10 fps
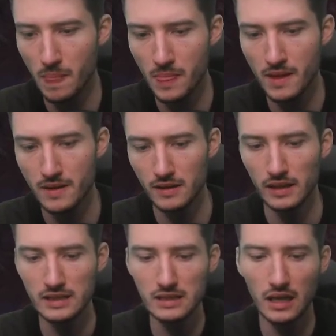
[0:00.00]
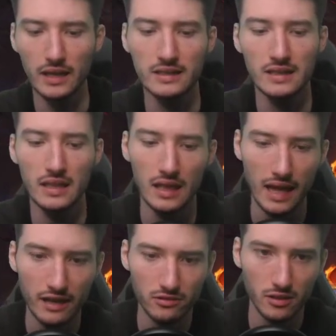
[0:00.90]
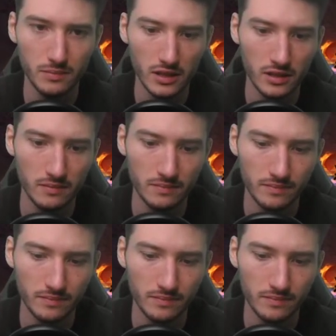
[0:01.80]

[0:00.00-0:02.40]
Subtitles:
I need like another land drop there.